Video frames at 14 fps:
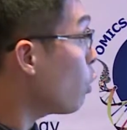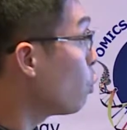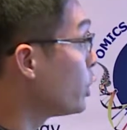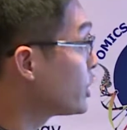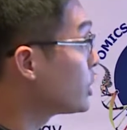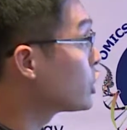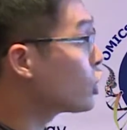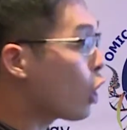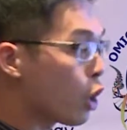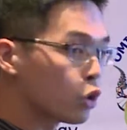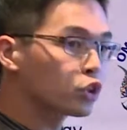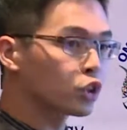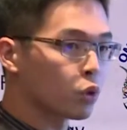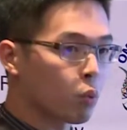which is
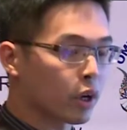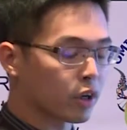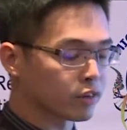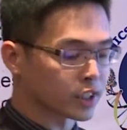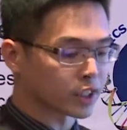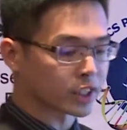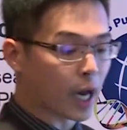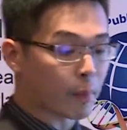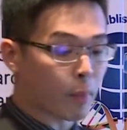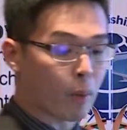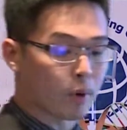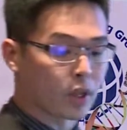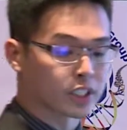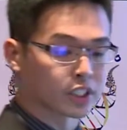also one of the site
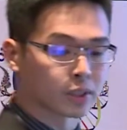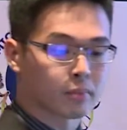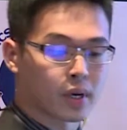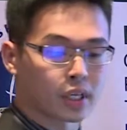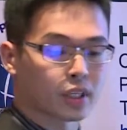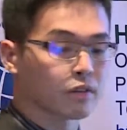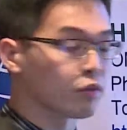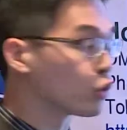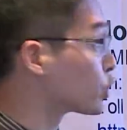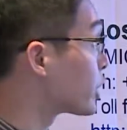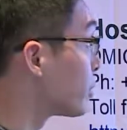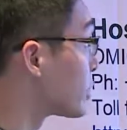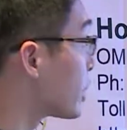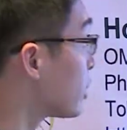population marker for
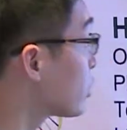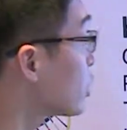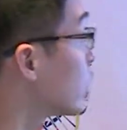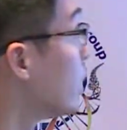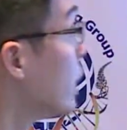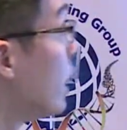stem cells,